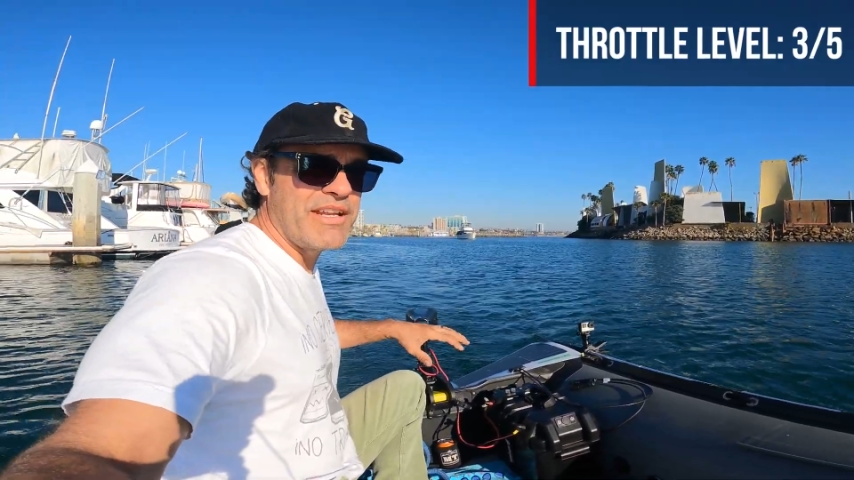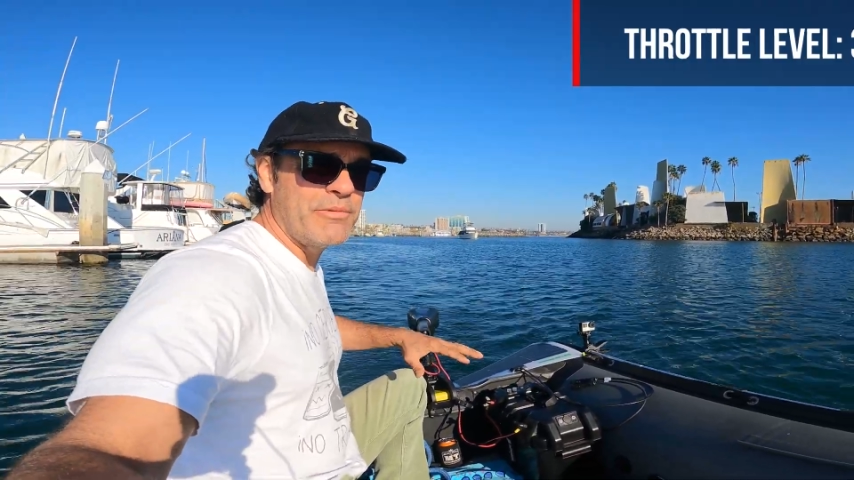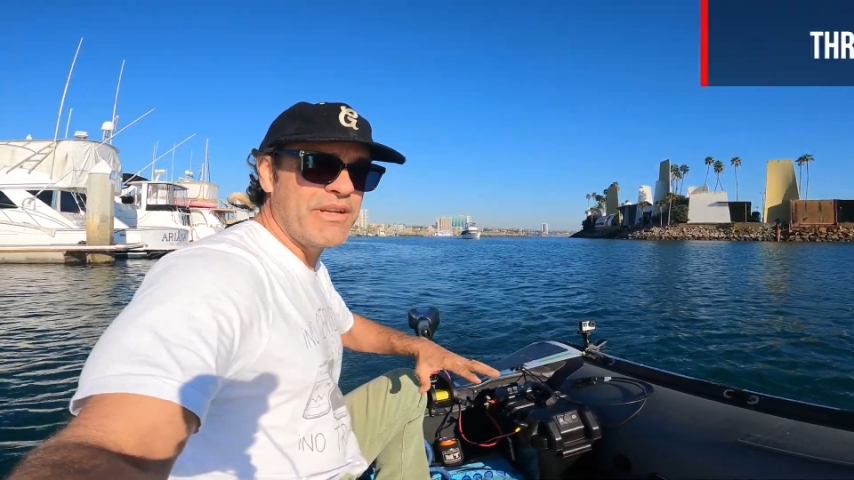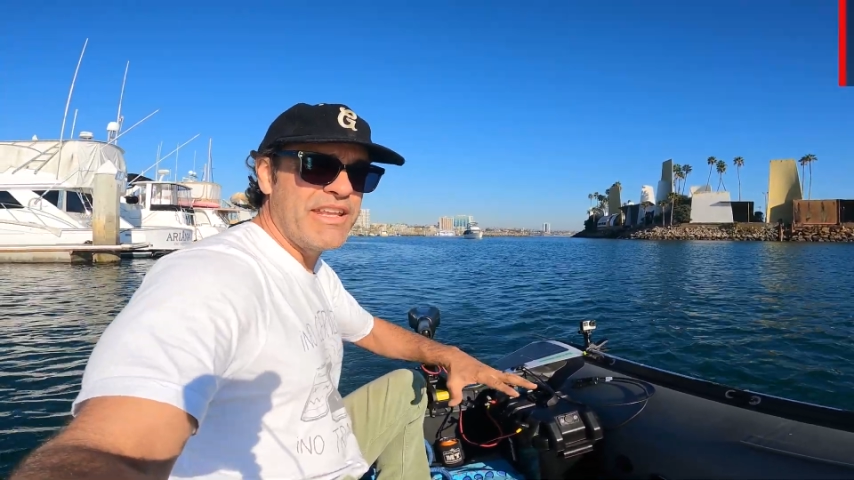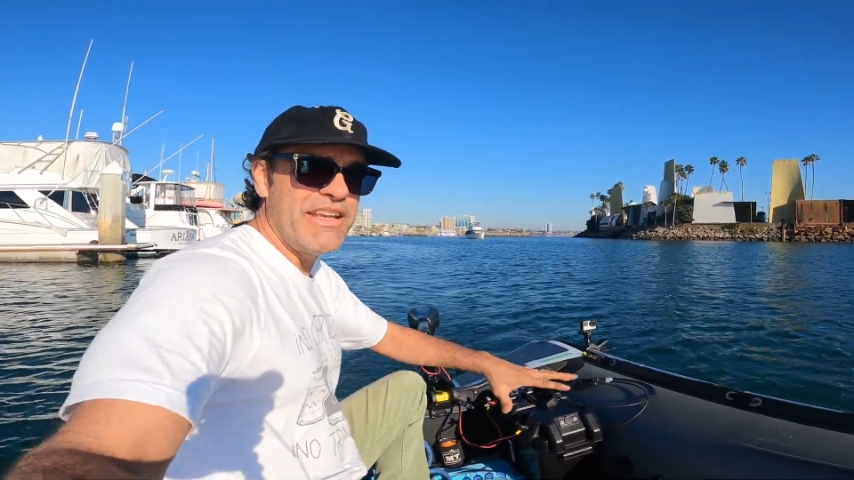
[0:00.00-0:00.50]
that
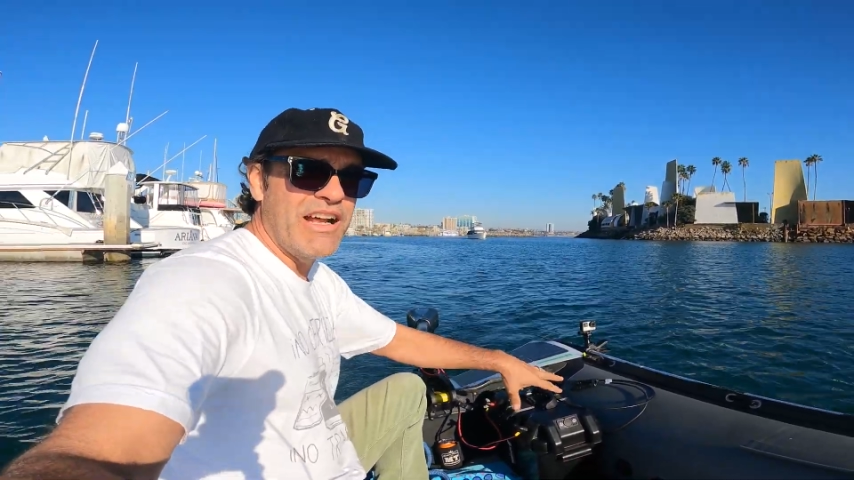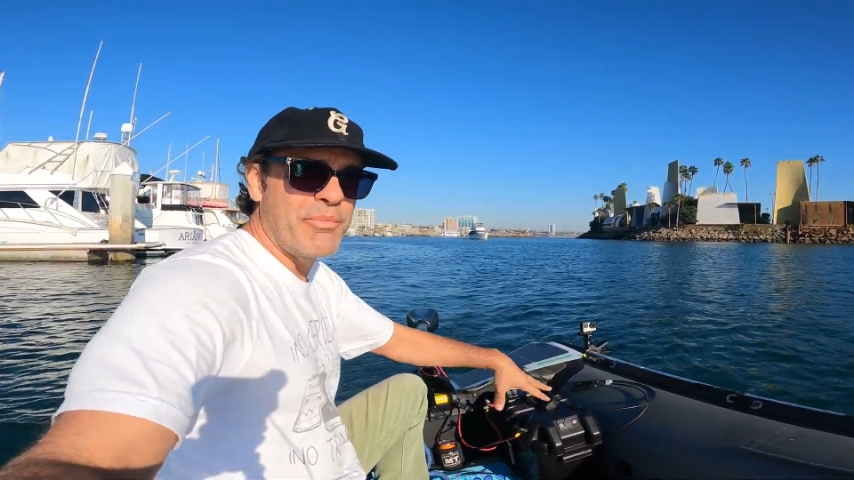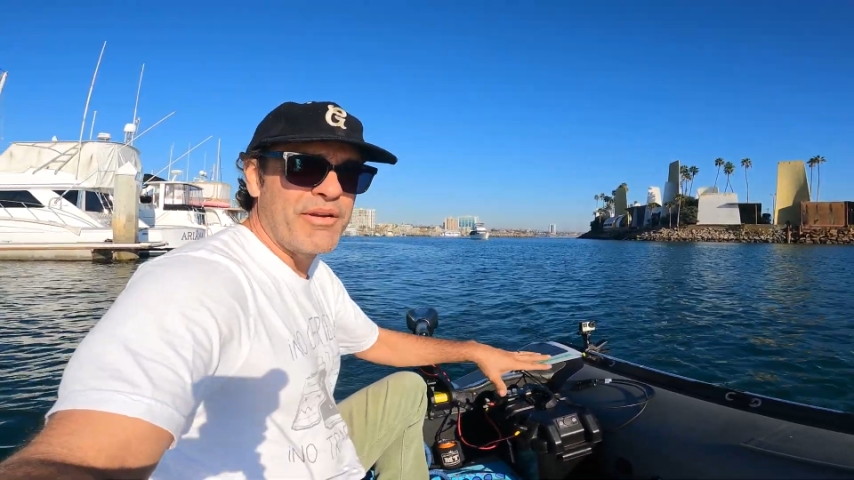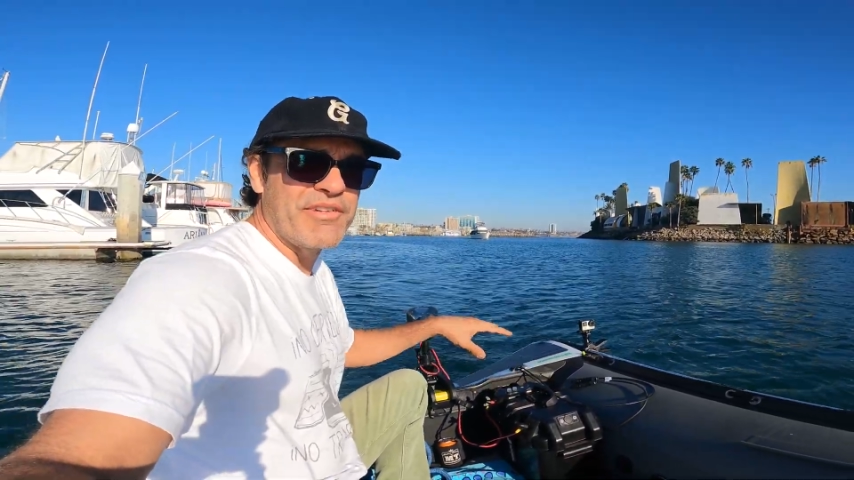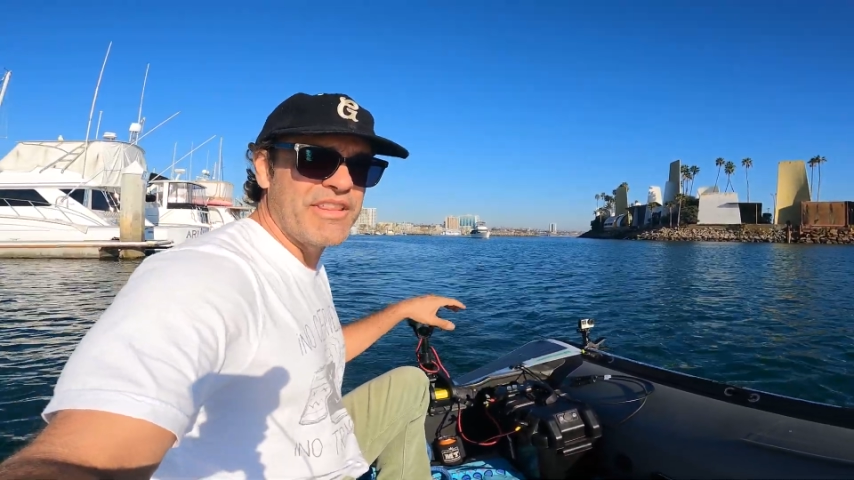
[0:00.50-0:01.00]
it would heat
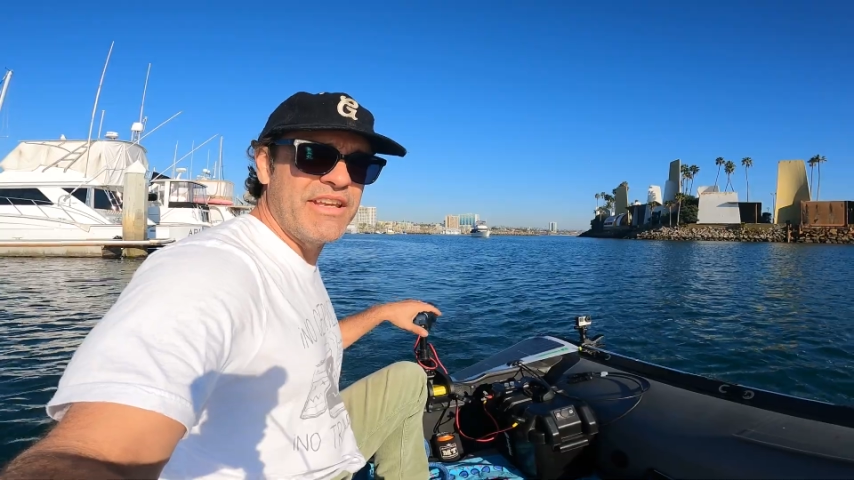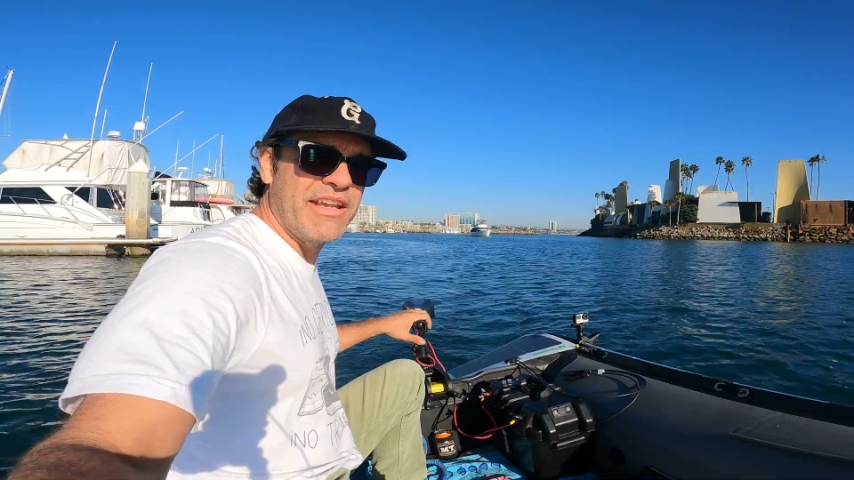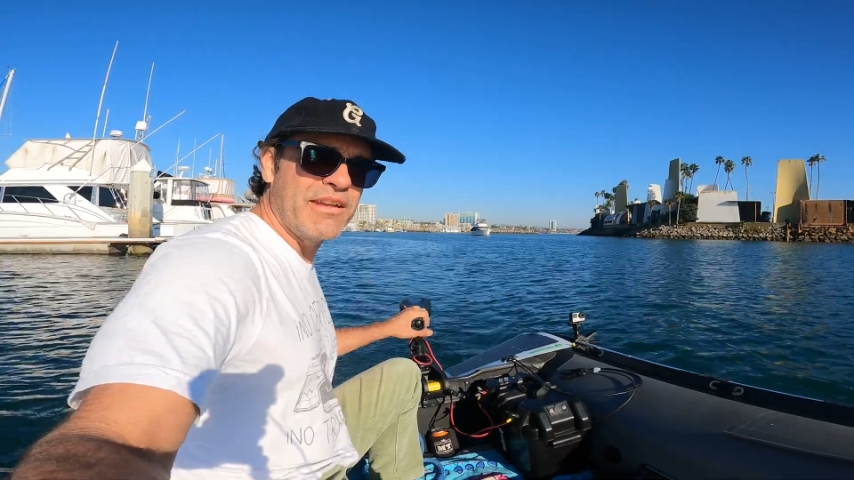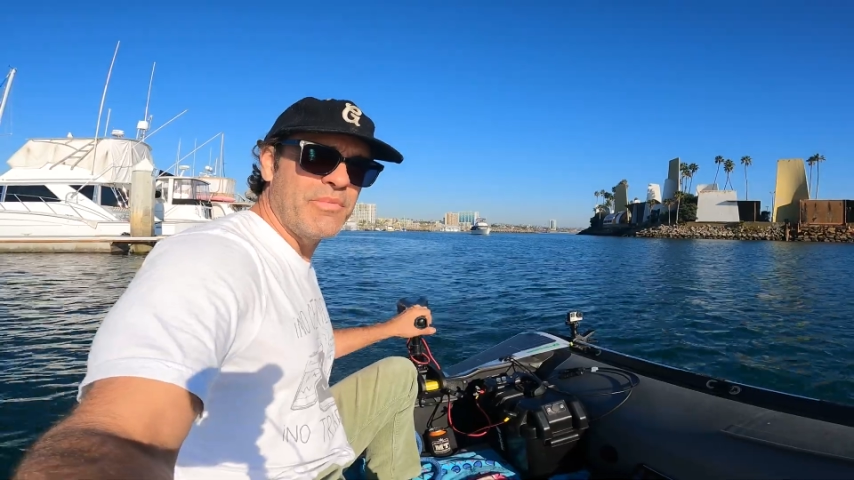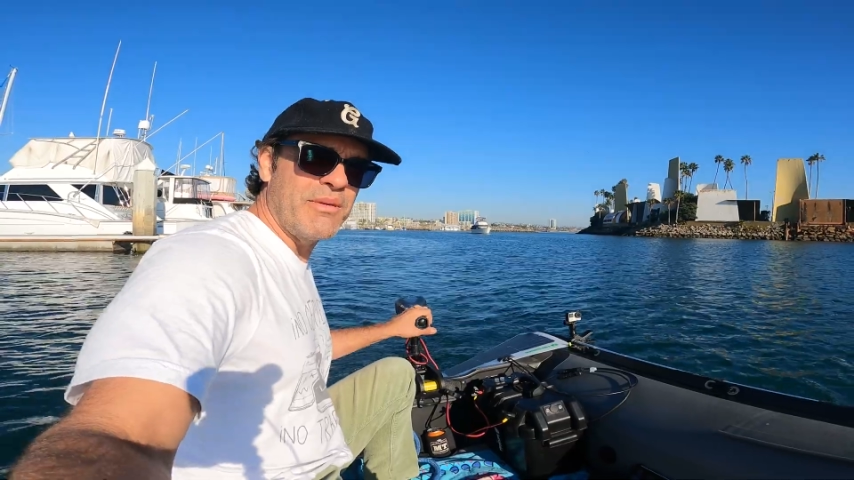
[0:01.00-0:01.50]
up
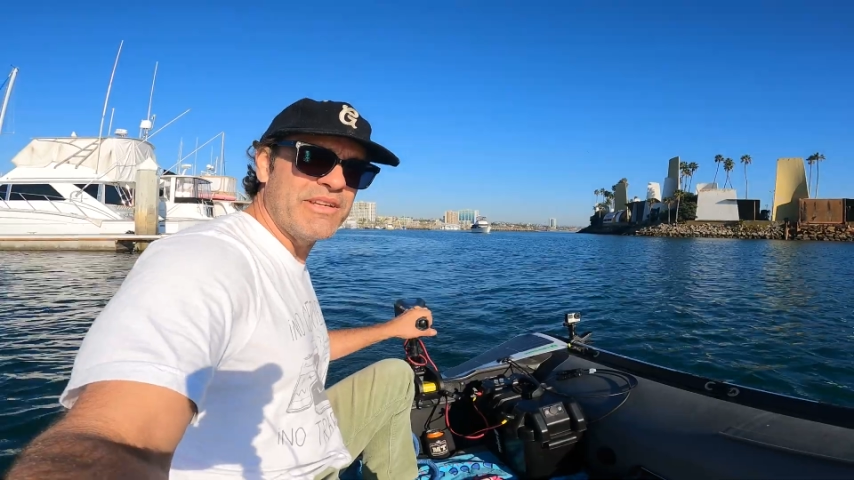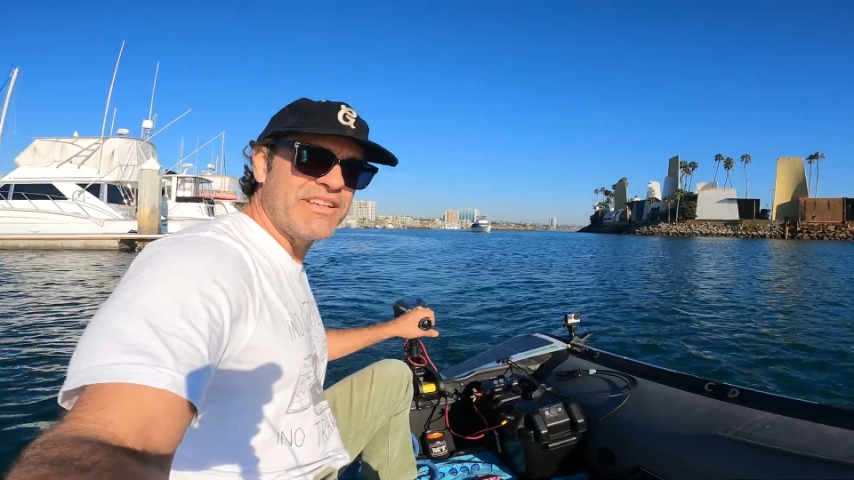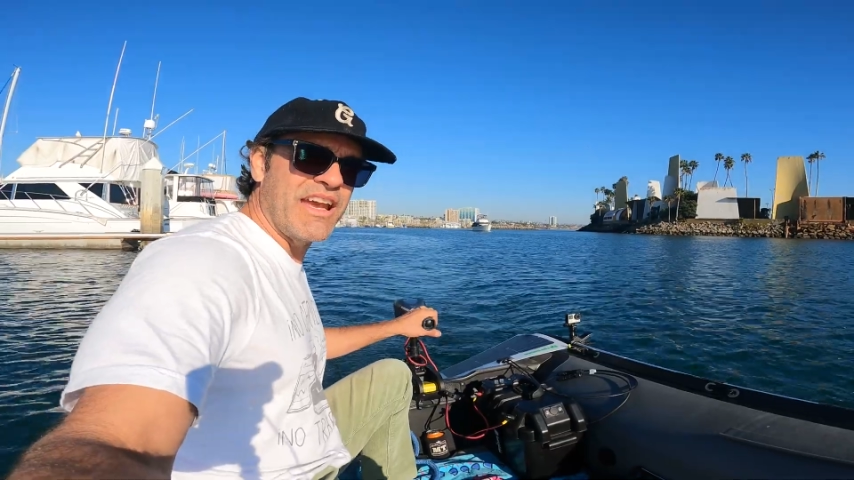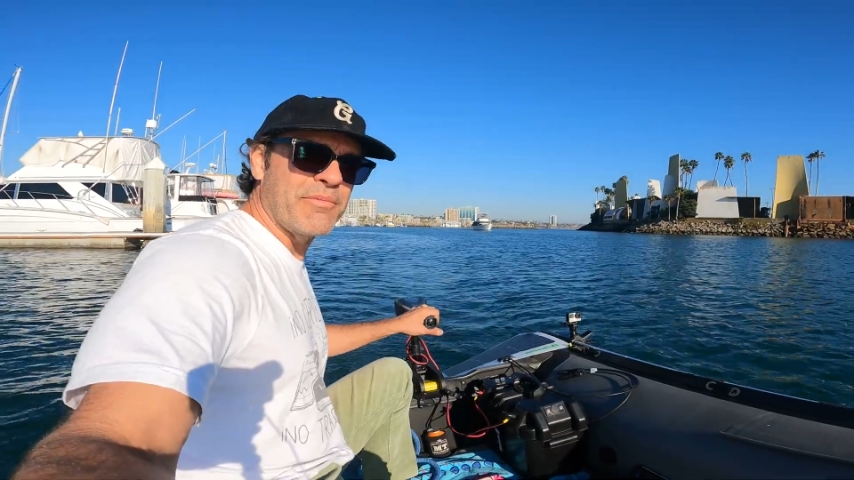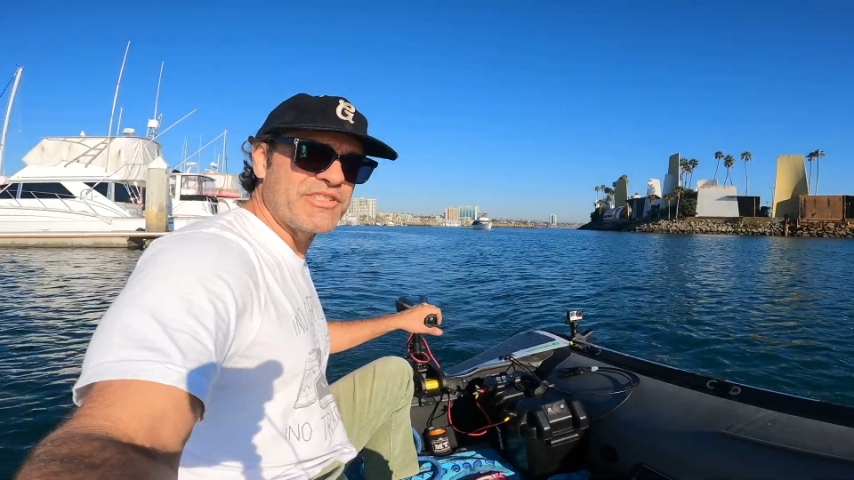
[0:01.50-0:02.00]
everything and maybe
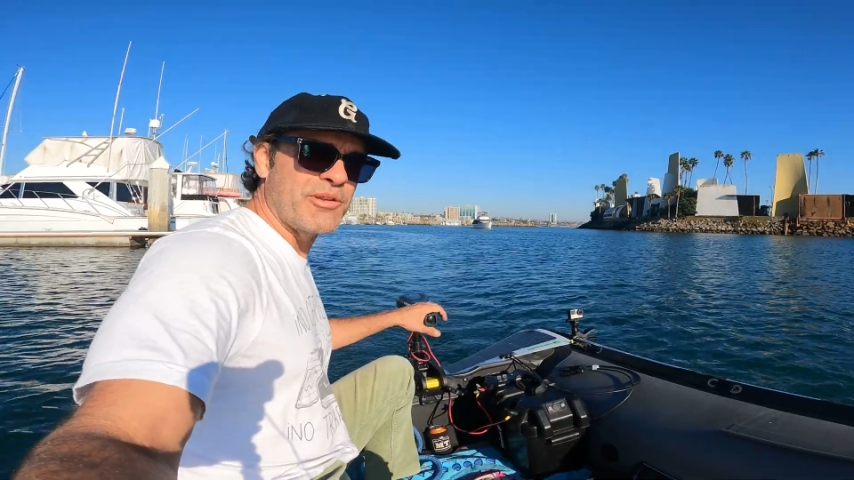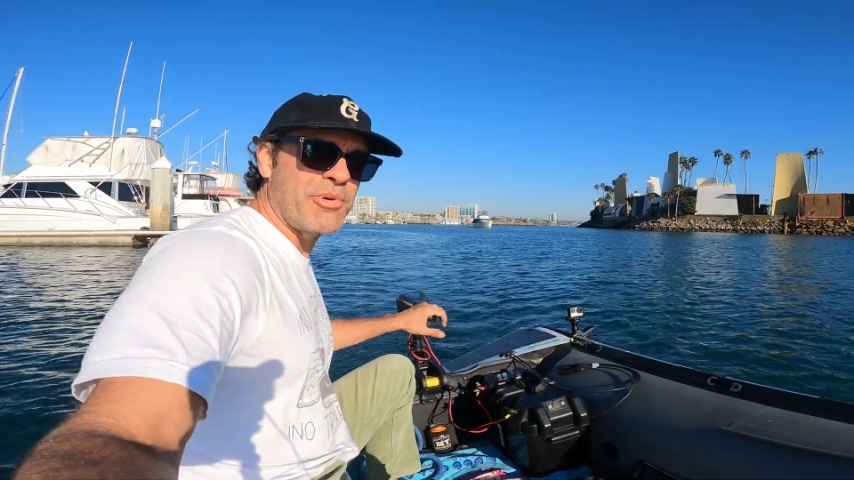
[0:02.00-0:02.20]
damage